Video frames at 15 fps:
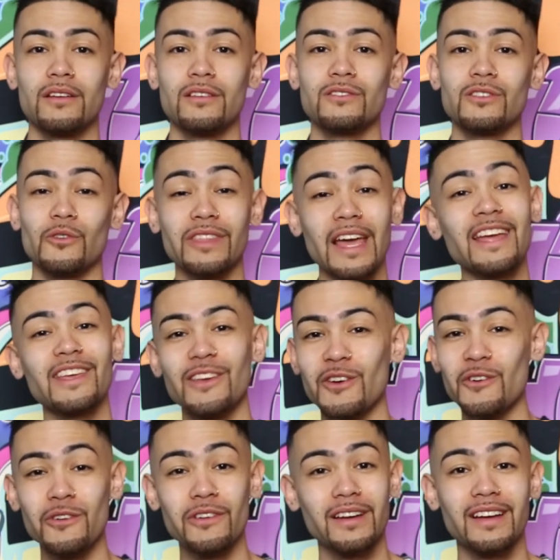So thank
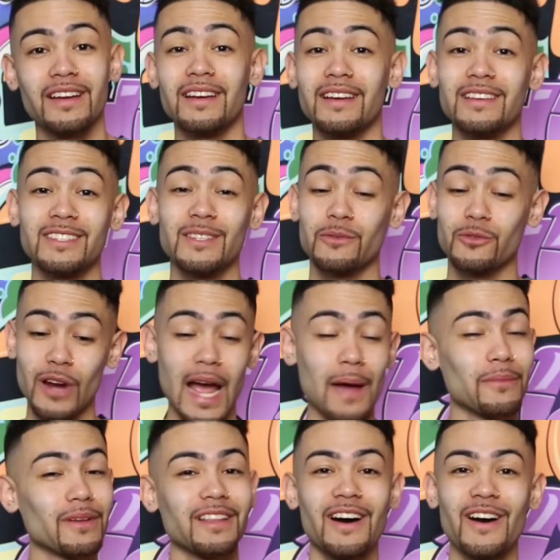you. Subscribe
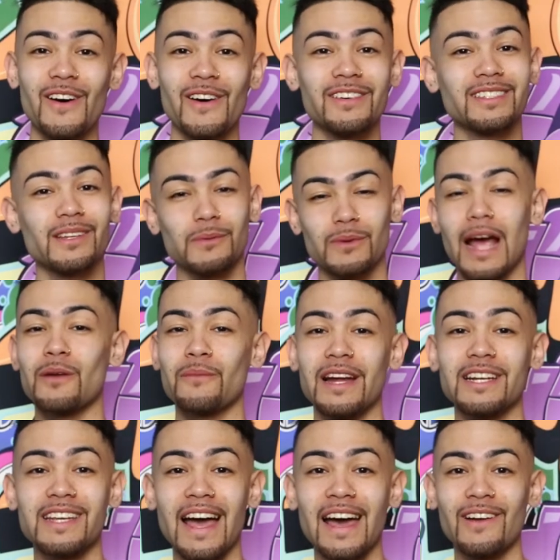below, subscribe to my
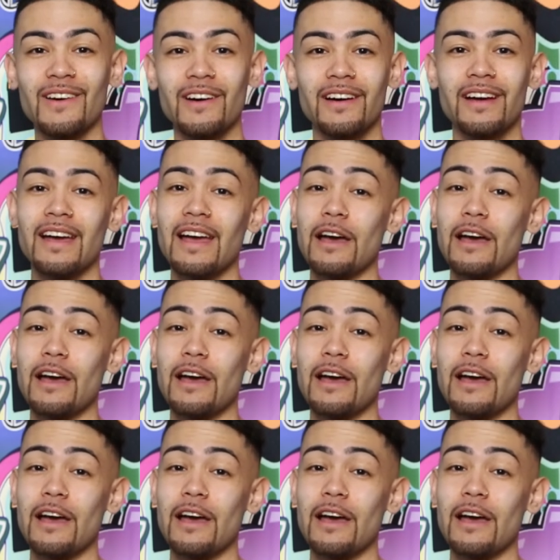channel,